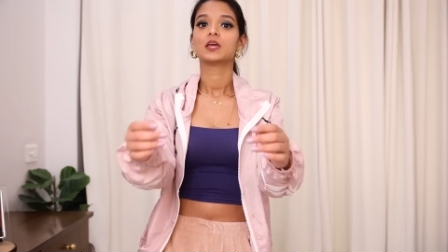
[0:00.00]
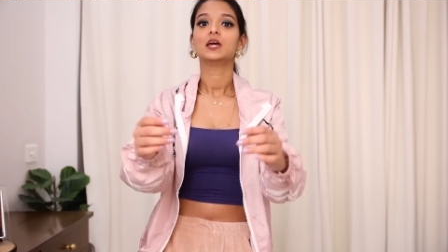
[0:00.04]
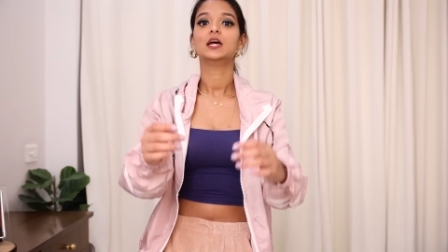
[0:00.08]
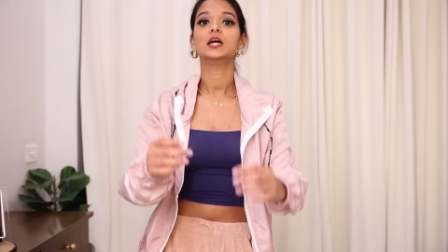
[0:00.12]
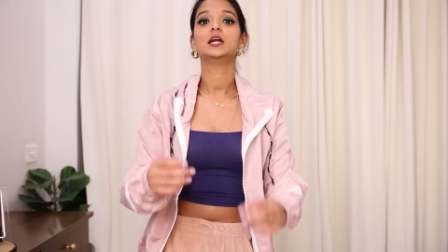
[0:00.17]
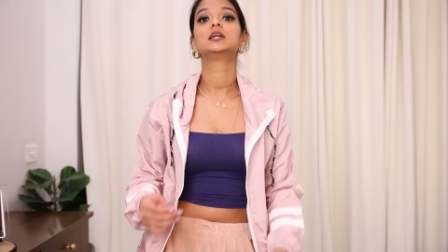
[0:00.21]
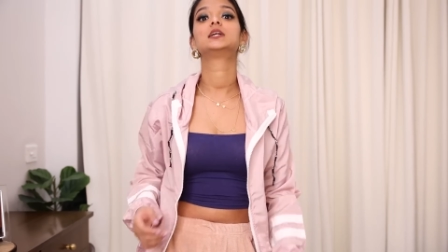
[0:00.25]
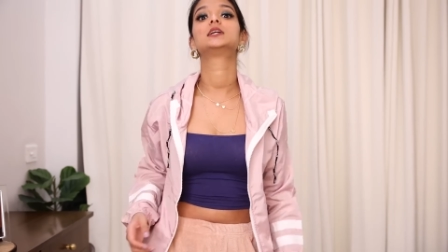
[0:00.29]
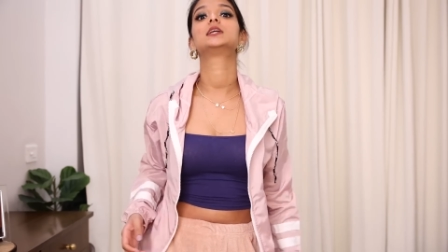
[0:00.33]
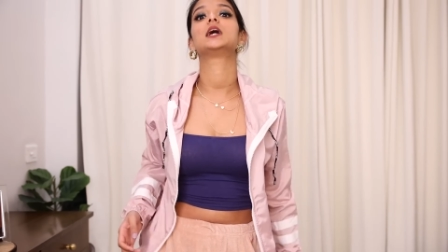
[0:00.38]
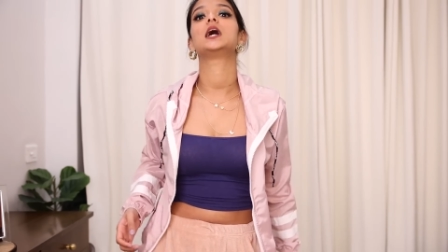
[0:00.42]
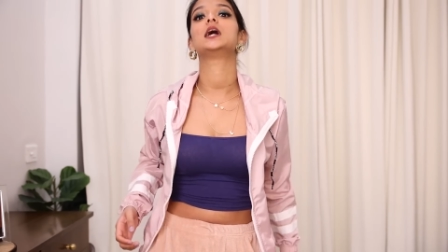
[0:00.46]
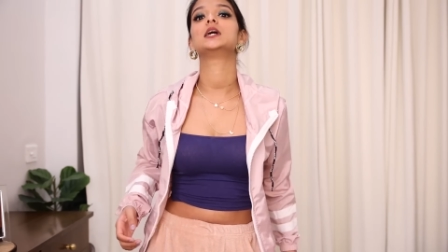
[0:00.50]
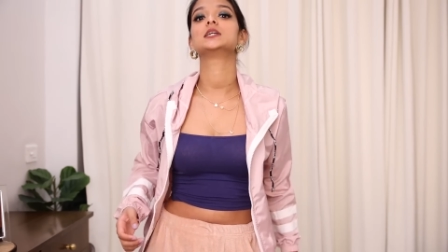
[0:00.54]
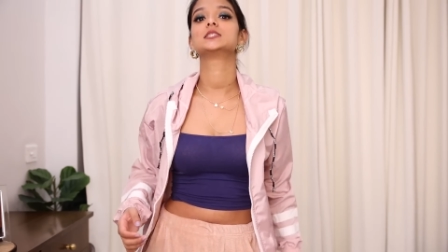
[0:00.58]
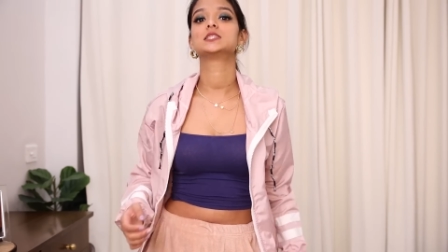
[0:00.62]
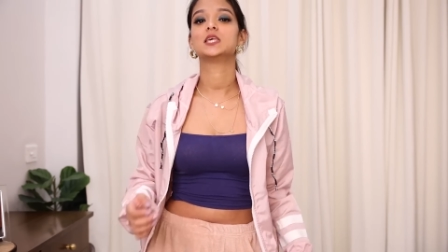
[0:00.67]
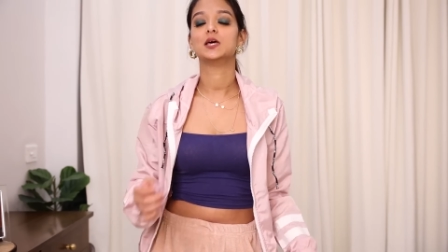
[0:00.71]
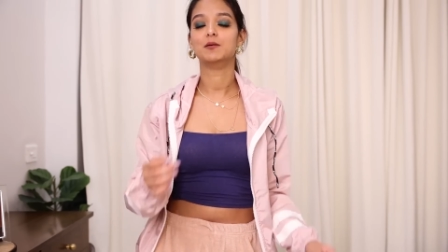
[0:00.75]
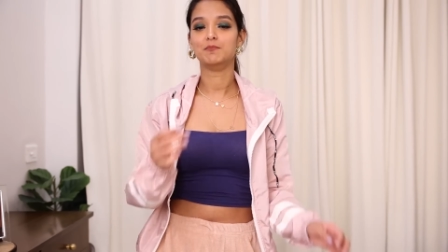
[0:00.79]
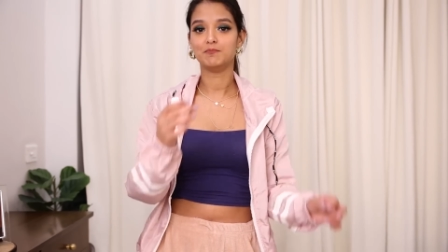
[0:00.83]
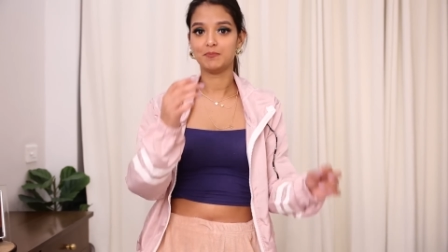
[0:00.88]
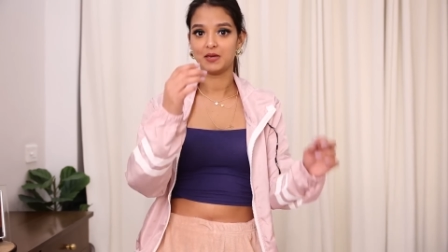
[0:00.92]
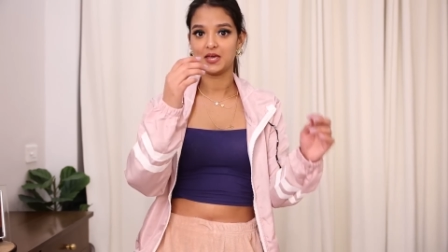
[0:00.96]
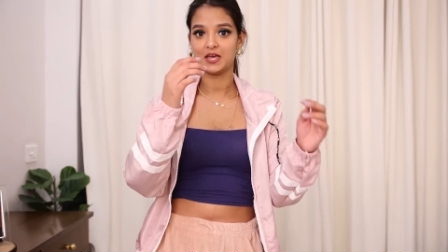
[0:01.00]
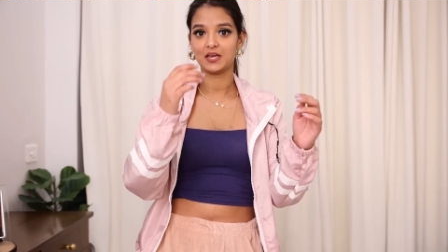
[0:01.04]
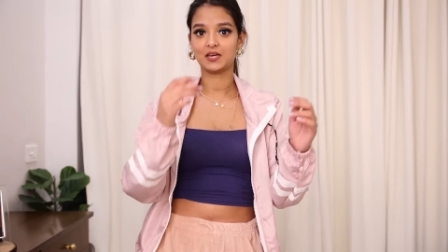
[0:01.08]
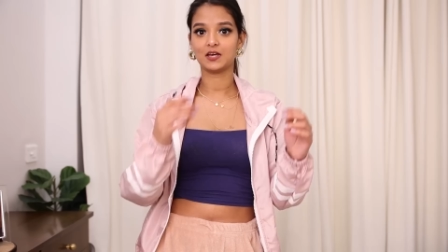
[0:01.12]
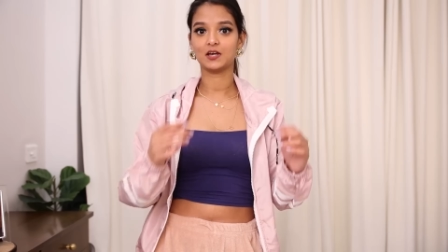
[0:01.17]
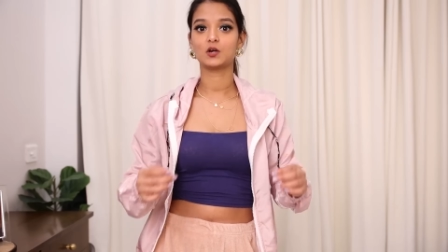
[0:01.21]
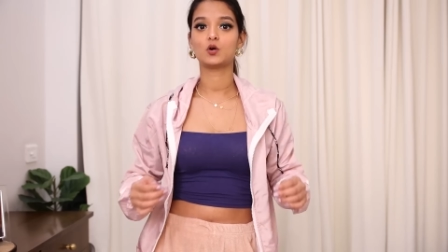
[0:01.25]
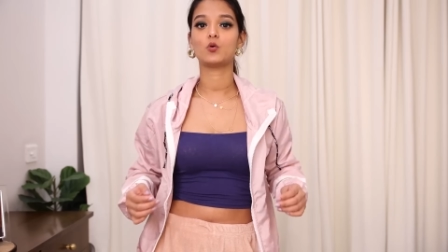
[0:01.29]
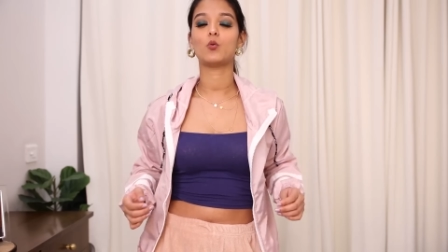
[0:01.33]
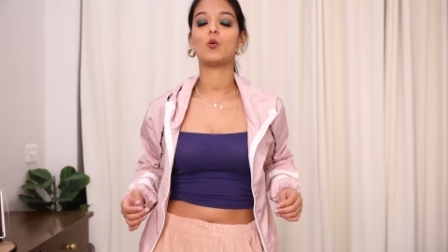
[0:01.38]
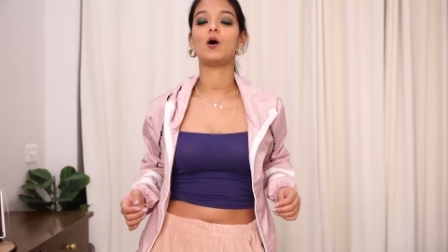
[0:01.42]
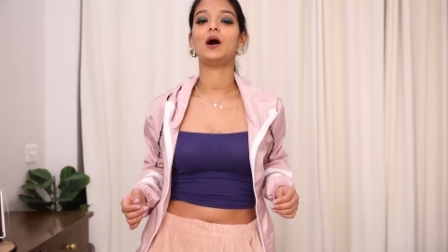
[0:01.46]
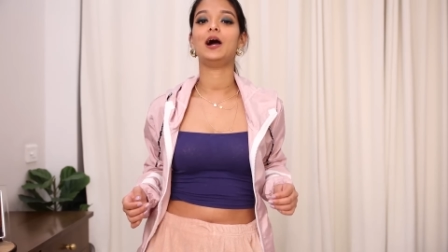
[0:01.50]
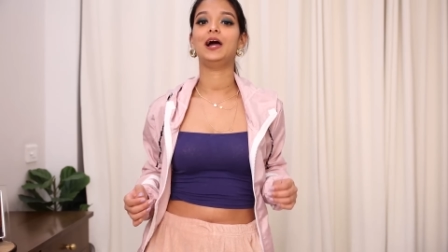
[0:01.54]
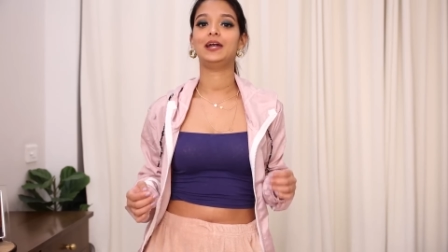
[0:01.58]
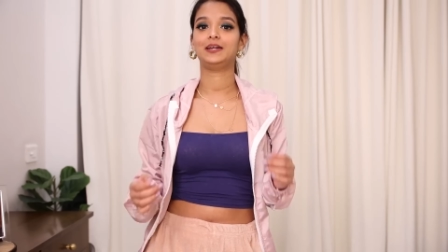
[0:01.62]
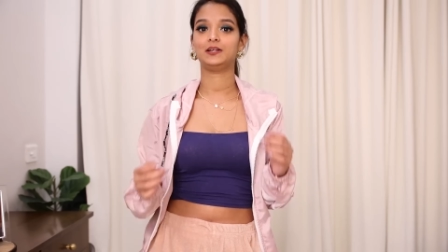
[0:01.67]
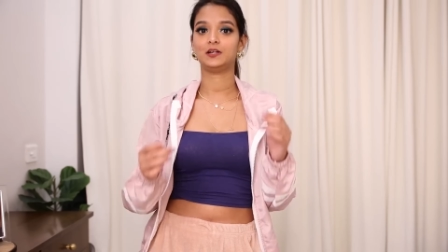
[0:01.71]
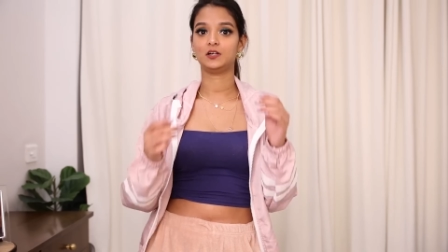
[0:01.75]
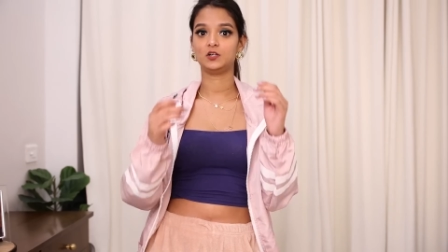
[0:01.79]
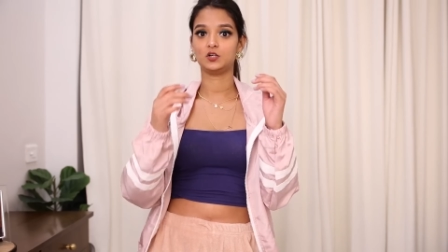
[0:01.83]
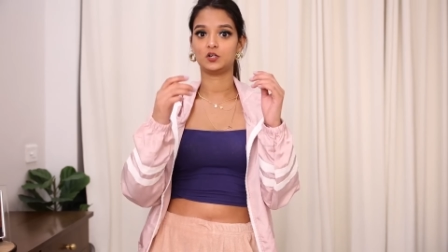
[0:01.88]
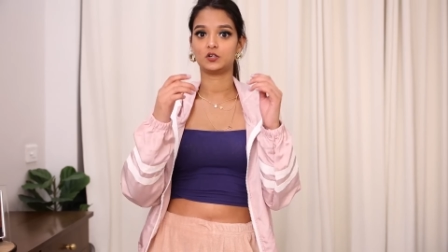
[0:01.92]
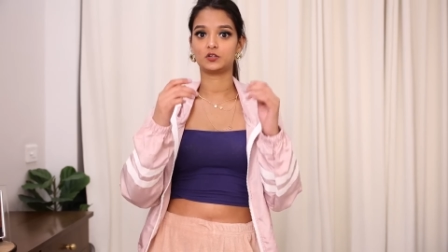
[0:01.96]
it does make
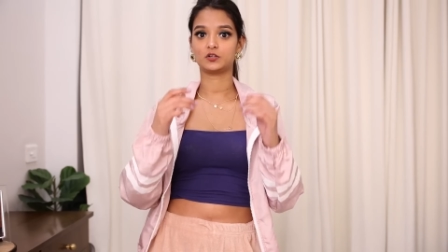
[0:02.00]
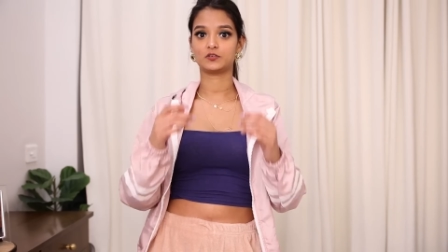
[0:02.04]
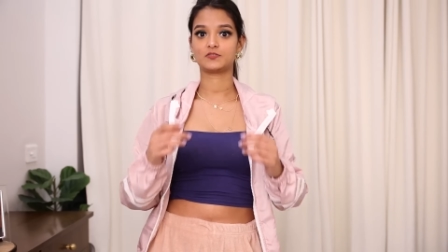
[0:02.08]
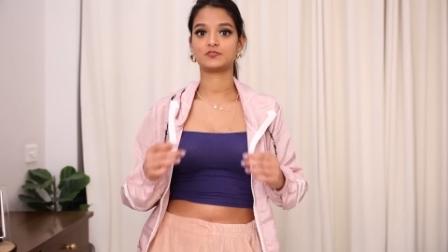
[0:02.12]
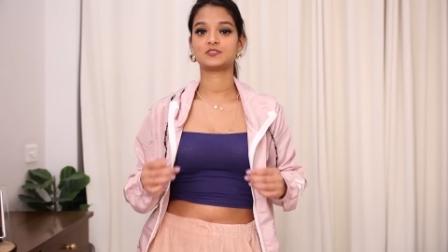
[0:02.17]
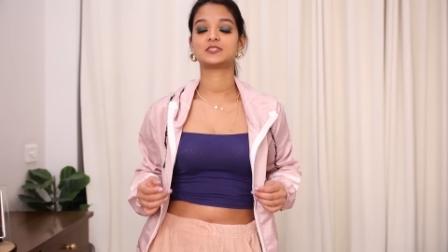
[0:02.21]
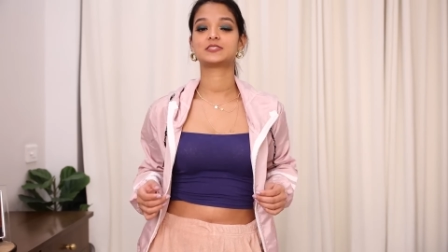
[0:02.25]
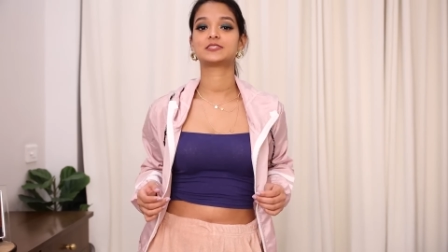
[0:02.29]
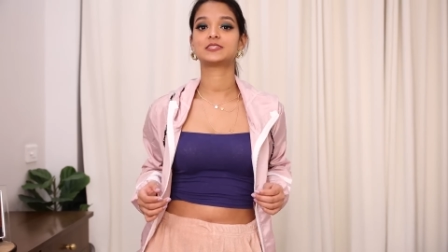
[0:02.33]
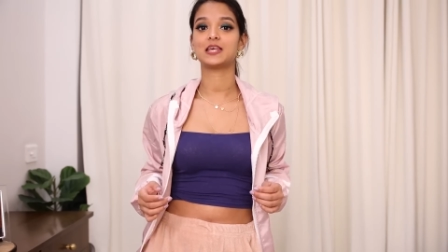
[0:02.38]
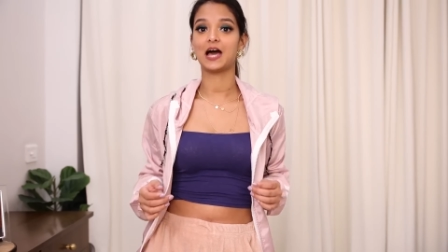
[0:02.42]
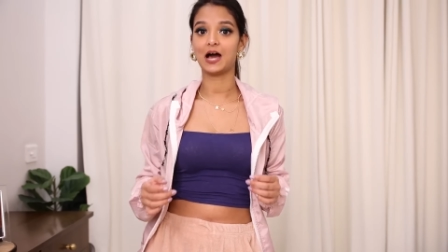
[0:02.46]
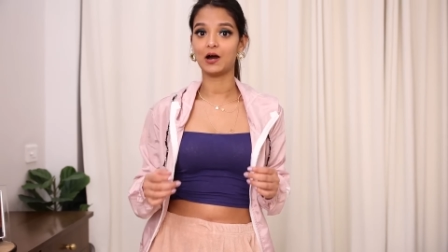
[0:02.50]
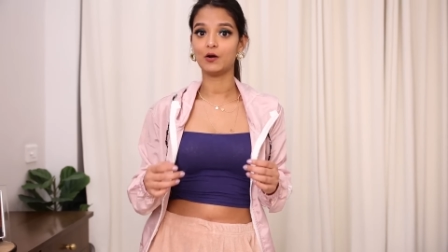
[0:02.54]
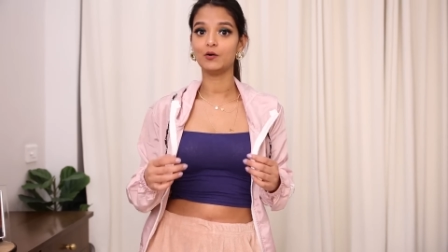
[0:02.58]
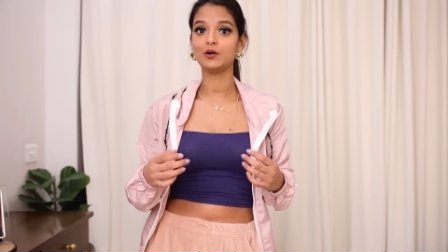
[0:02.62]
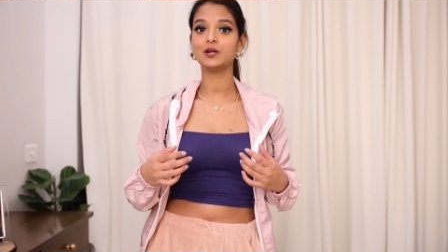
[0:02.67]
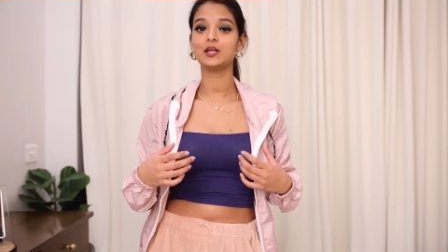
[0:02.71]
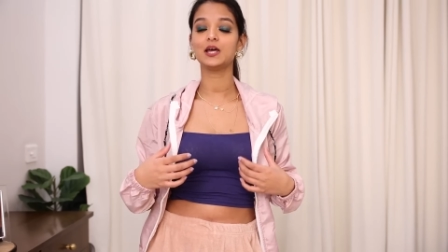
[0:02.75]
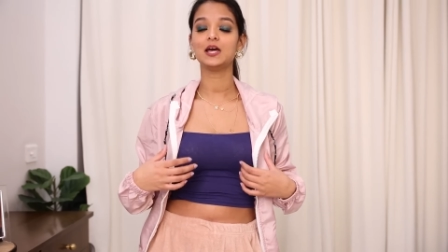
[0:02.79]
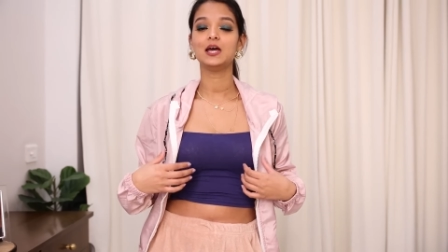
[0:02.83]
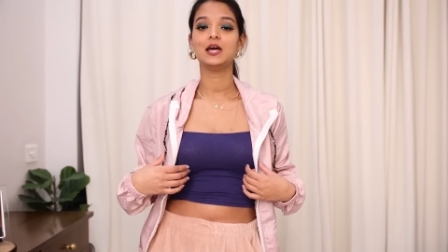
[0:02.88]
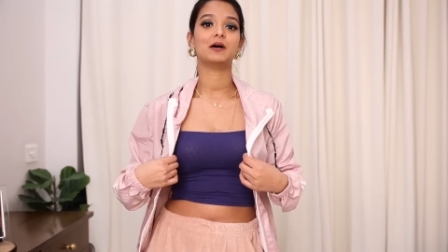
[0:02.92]
quite a lot of sound,